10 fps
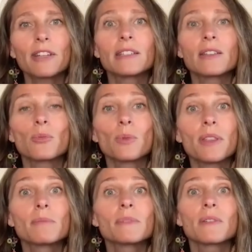into the
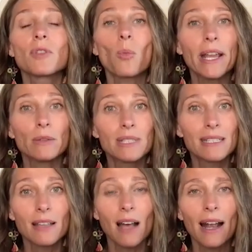rhythms of the way you
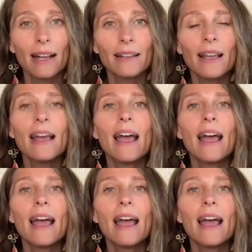design,